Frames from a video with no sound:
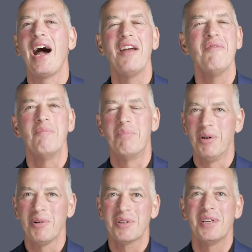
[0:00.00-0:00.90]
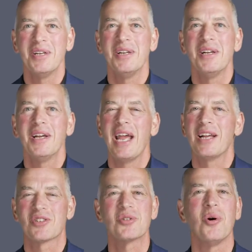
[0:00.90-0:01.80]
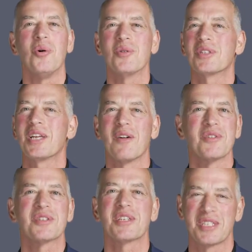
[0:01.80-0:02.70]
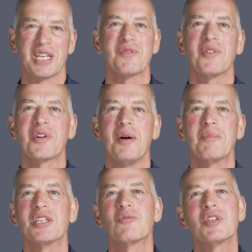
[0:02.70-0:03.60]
I've built and sold several successful companies,